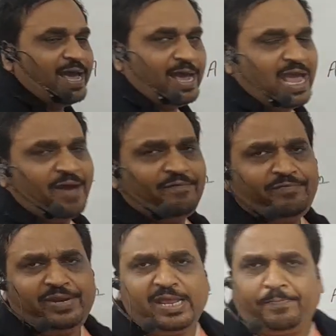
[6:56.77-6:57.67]

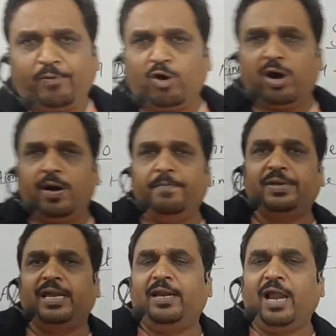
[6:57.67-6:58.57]
Every poem
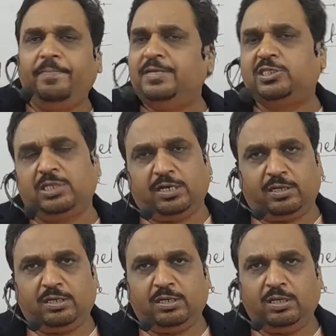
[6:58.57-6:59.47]
cannot be sung.
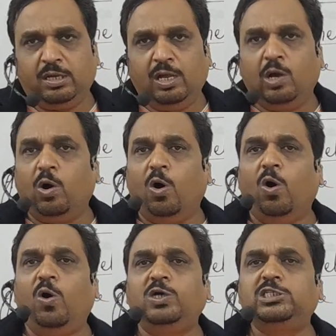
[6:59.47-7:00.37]

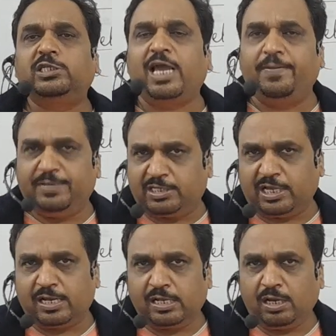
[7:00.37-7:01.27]
Odes can be
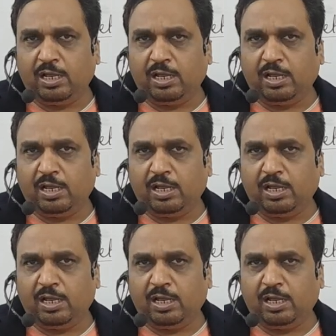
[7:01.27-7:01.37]
sung,